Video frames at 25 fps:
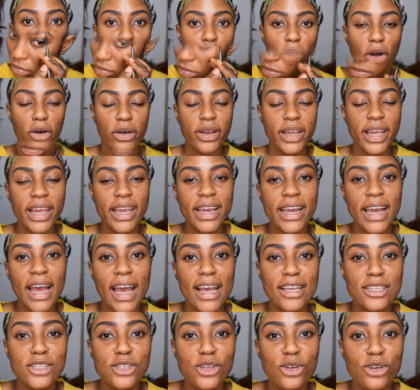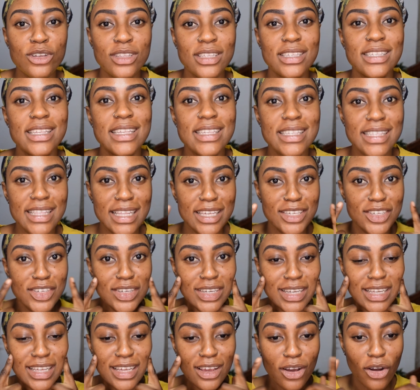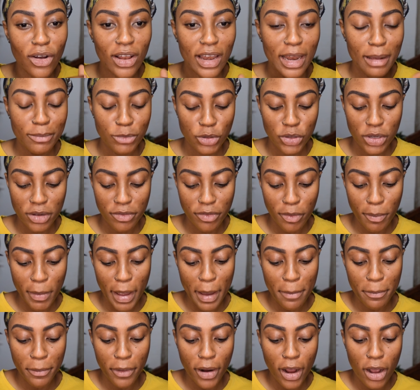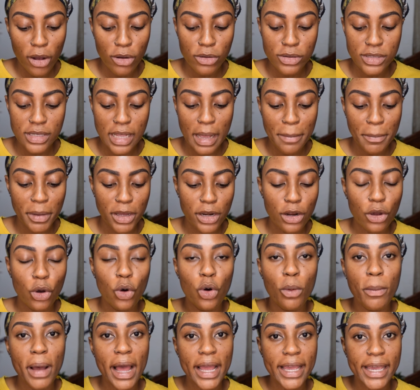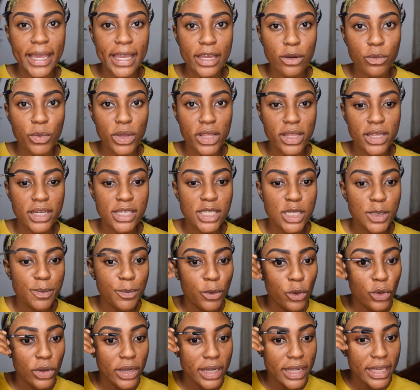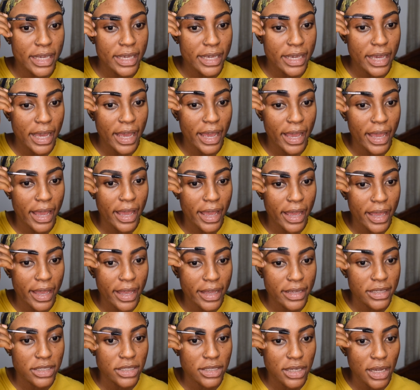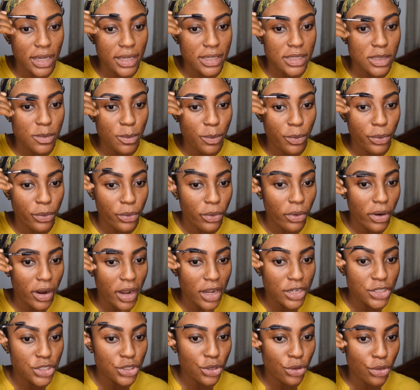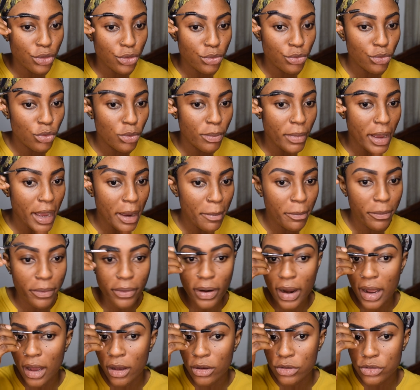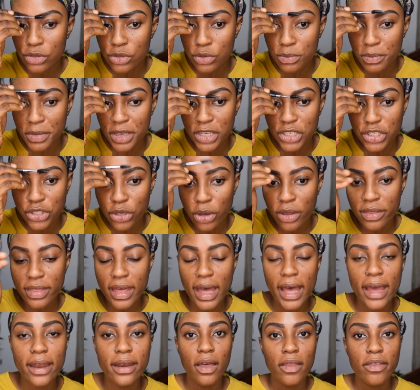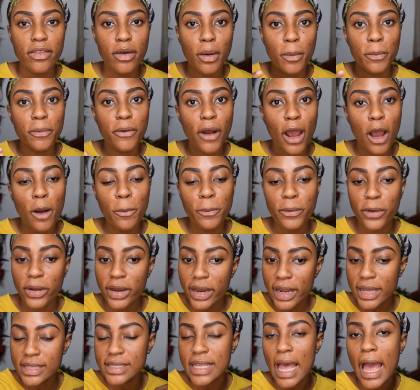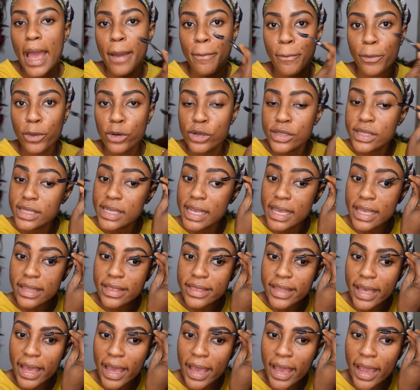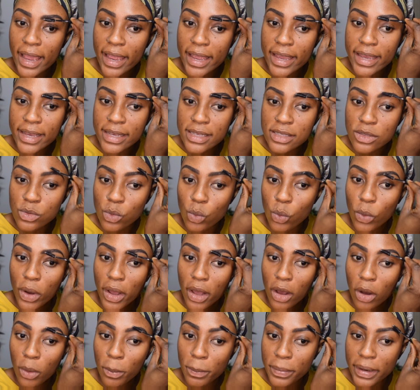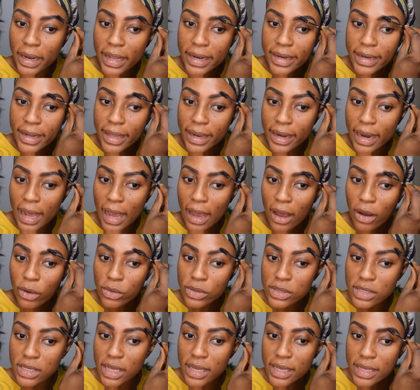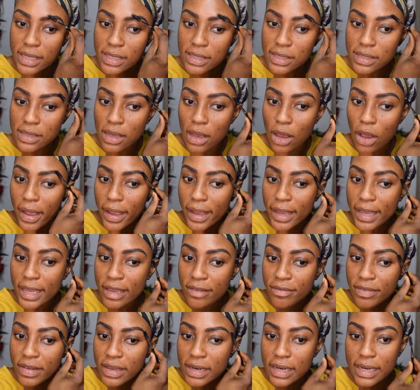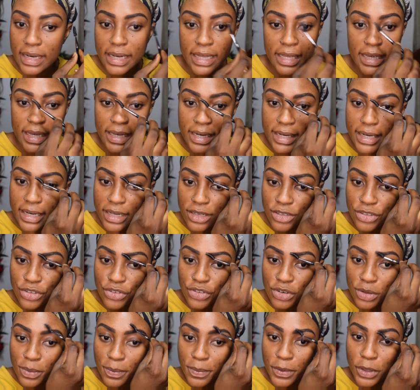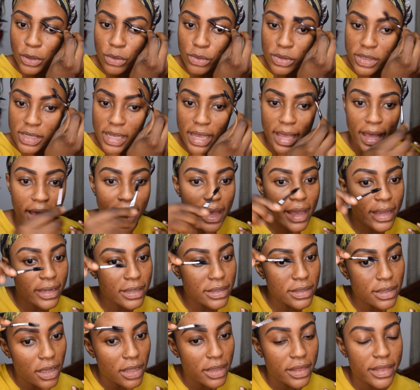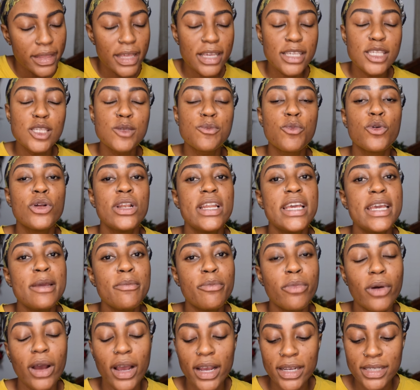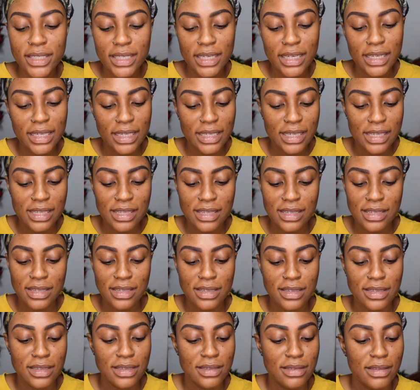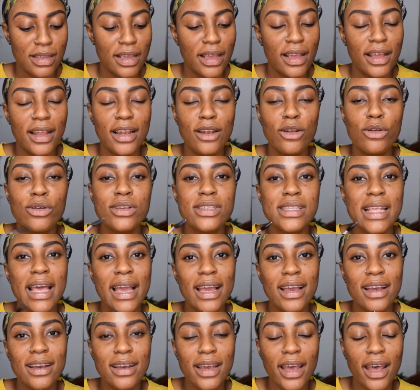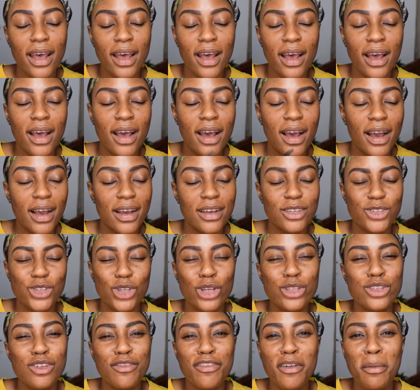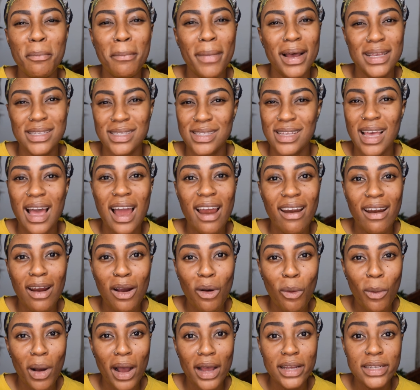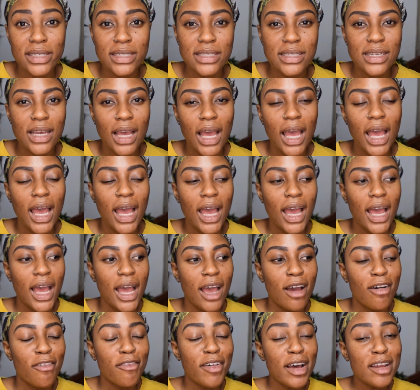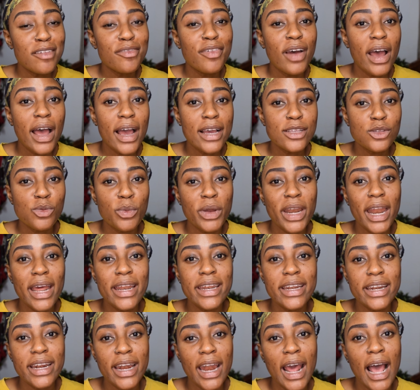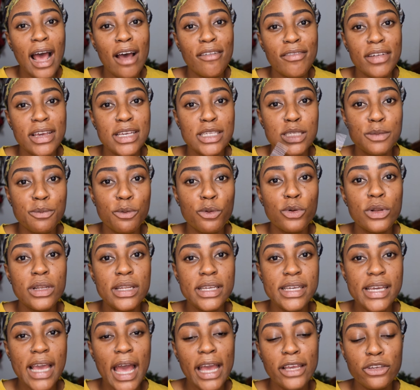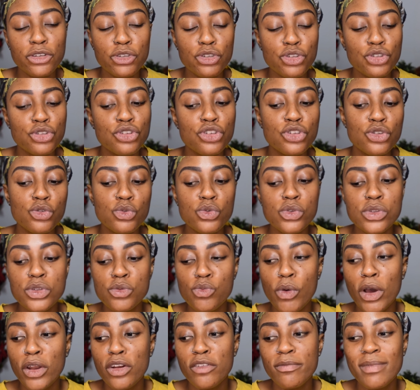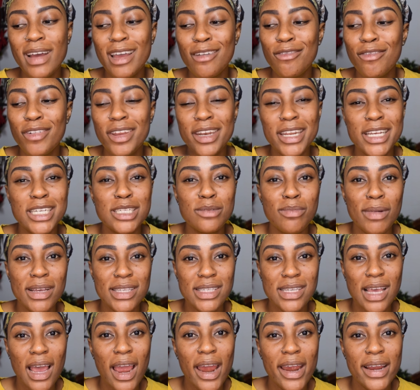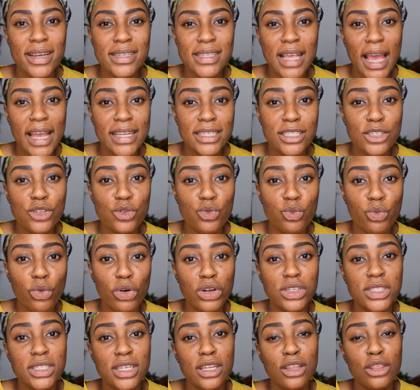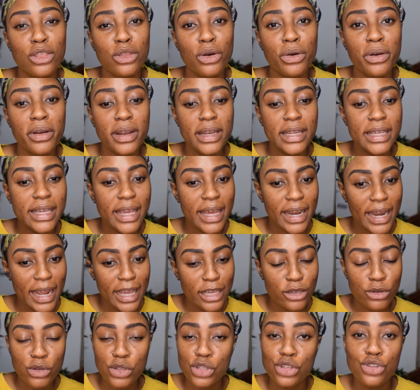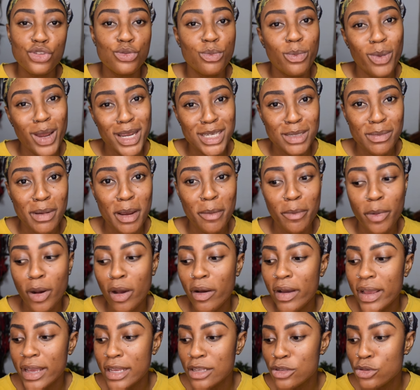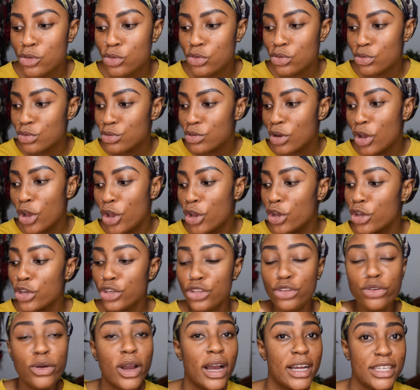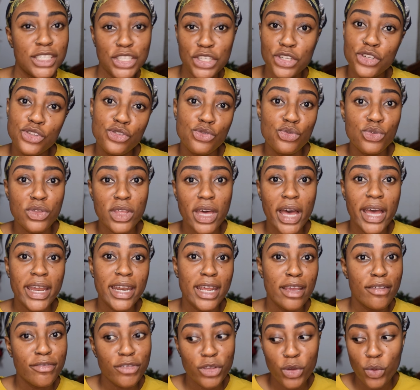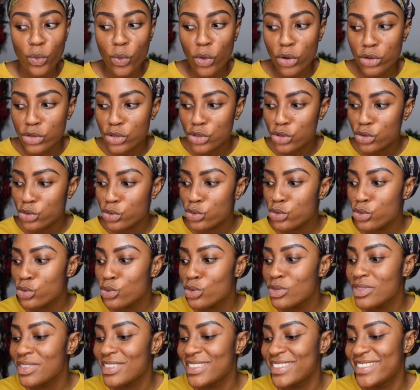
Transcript: Okay guys, so this is literally all I'm doing for my brows. I'm gonna go back in with a spoolie and just brush through my brows to make sure that the brow product I put in there is well blended out, is evenly distributed. The spoolie brush looks like sort of a mascara wand. Fun fact, when I didn't have a spoolie, I used to use one of my finished mascaras. I just washed it thoroughly and I use it to brush my brow hair, so you can just do that if you want to.